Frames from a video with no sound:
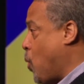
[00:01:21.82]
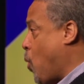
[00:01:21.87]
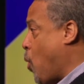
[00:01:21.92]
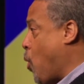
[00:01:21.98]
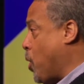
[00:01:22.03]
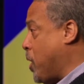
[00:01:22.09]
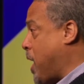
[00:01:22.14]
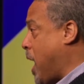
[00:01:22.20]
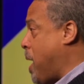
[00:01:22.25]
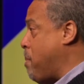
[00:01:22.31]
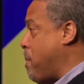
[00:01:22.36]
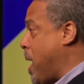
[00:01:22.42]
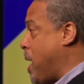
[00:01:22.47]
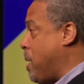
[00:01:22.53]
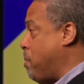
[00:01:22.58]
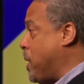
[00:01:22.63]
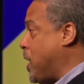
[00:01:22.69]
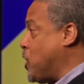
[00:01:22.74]
or gay
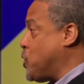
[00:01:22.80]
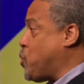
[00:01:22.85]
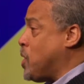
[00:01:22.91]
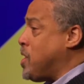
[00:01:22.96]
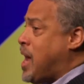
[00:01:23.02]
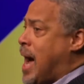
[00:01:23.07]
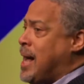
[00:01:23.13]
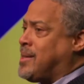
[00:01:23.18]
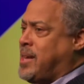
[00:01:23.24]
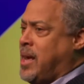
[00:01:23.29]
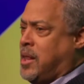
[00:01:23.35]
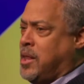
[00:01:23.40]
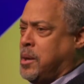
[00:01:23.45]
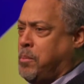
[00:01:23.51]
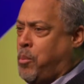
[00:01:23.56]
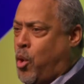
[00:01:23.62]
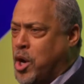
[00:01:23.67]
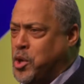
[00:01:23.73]
men because we're not
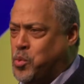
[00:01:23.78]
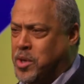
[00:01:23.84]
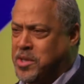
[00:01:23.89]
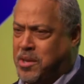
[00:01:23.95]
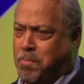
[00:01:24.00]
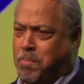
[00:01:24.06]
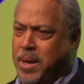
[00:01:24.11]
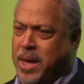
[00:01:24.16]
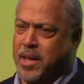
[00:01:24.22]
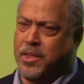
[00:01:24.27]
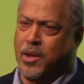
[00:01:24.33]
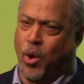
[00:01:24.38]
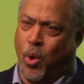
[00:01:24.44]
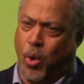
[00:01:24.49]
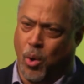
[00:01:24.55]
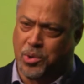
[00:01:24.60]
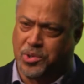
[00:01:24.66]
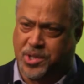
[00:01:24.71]
telling boys what to be in their
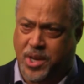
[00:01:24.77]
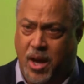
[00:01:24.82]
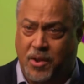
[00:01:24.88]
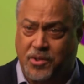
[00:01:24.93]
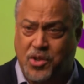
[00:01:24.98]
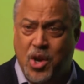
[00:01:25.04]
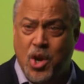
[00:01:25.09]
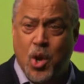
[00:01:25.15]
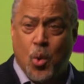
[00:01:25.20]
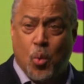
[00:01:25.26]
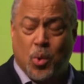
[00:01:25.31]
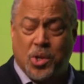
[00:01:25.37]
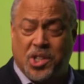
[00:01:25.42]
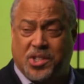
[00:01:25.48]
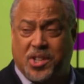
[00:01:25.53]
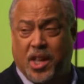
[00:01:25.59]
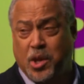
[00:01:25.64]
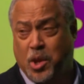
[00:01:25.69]
whole selves. We're
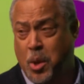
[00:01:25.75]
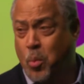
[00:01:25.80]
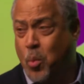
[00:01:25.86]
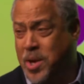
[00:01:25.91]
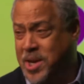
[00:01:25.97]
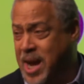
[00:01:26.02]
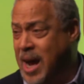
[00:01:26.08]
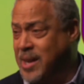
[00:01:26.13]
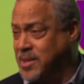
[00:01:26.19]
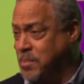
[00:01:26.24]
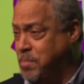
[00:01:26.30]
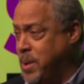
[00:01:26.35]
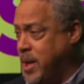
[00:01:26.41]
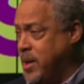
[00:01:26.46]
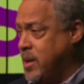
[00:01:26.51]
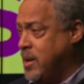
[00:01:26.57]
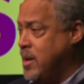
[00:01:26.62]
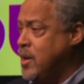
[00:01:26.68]
just telling them what not to
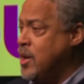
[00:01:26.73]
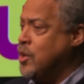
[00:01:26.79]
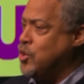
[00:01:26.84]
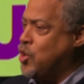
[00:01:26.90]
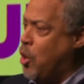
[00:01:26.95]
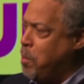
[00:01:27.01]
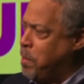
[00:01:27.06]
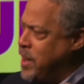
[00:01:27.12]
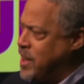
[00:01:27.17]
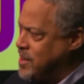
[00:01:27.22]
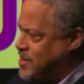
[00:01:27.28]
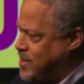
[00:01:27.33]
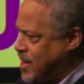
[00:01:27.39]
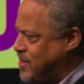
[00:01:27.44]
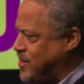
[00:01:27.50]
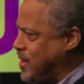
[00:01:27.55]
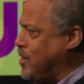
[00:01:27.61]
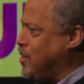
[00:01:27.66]
be. Don't be a
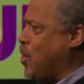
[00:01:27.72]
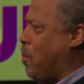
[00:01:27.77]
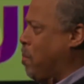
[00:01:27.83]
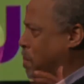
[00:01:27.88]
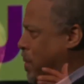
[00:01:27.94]
sissy. Don't